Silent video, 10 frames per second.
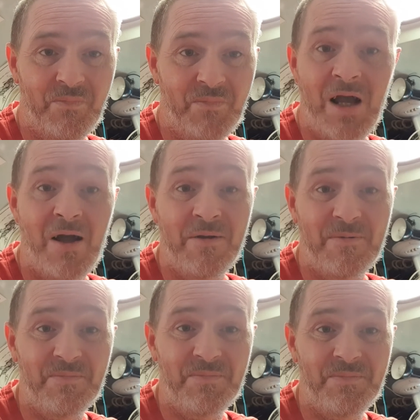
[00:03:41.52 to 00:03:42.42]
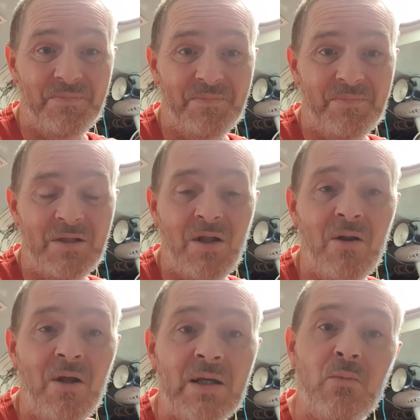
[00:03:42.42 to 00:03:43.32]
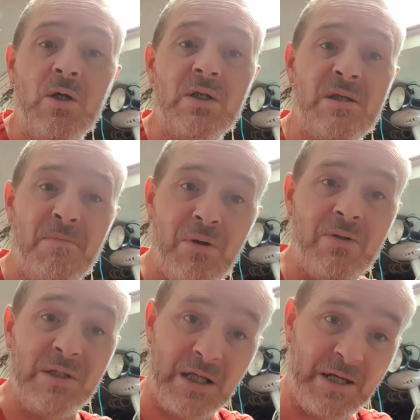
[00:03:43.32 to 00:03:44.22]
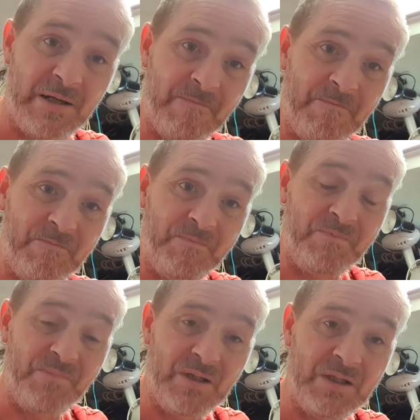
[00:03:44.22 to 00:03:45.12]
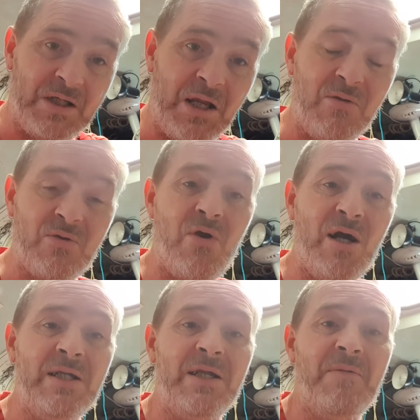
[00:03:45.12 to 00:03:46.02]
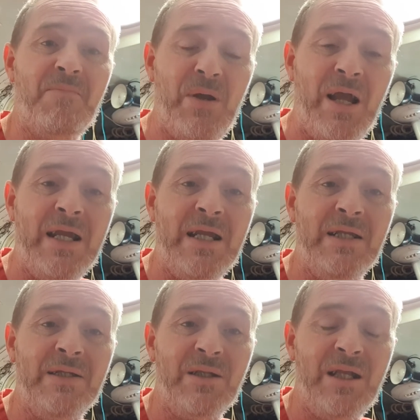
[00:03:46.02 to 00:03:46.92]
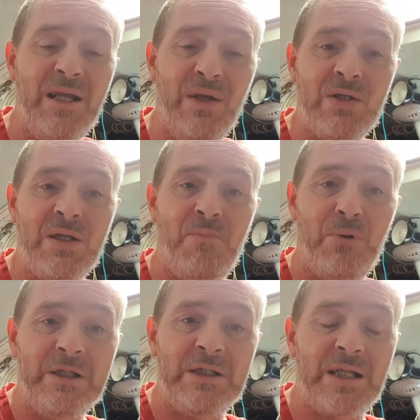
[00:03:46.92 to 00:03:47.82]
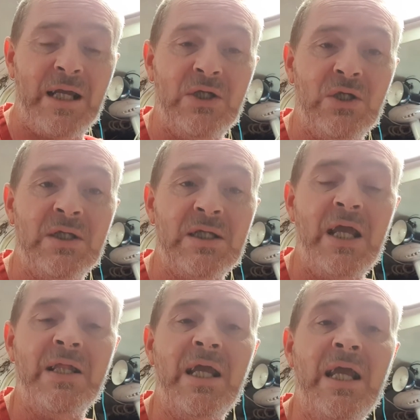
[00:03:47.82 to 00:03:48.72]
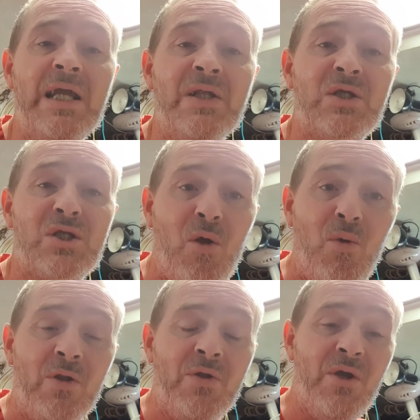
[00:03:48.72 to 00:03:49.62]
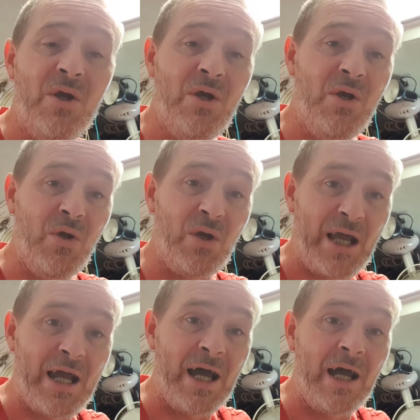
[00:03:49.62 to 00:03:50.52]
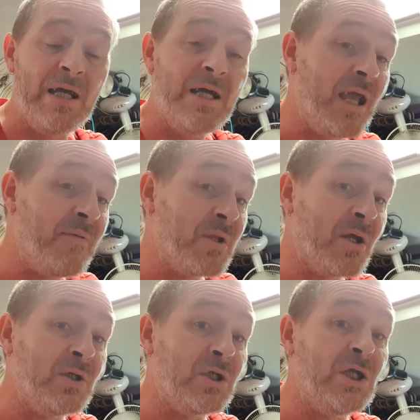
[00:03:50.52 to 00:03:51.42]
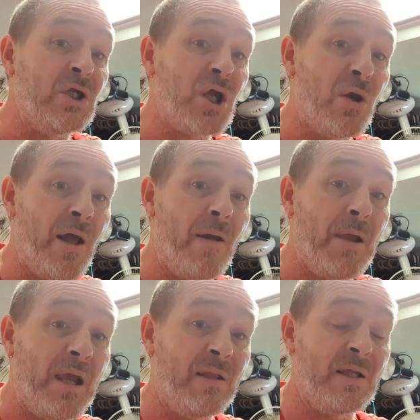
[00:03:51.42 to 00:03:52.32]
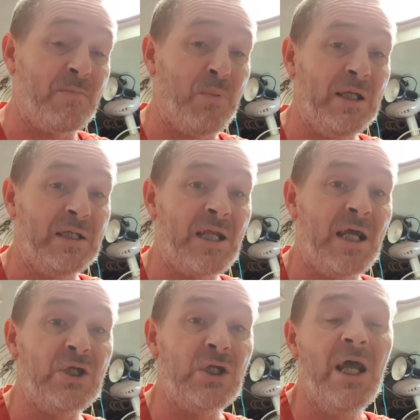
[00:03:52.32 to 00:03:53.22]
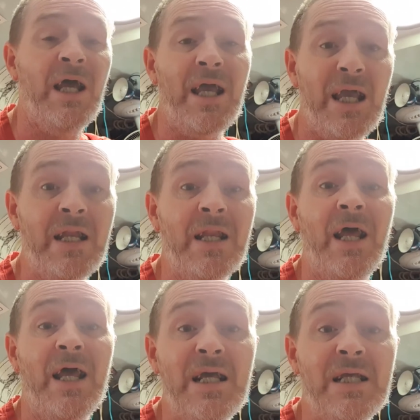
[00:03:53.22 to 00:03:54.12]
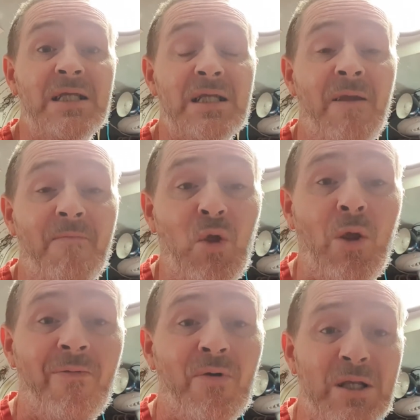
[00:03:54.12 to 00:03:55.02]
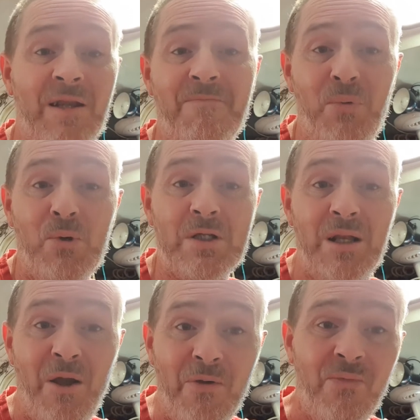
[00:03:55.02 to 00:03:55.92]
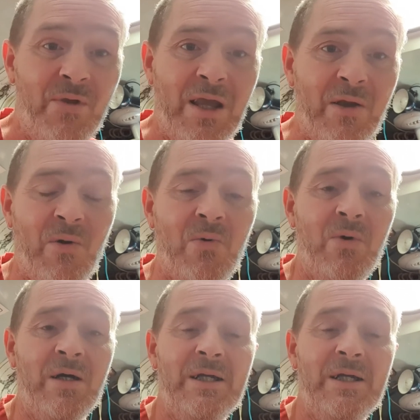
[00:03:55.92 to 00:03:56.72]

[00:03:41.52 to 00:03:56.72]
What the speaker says: No, not like what Siobhan did. She tried complaining to the Henderson police station, saying that he had stolen her car, even though she showed up at the police station in his Universal Imports loan vehicle,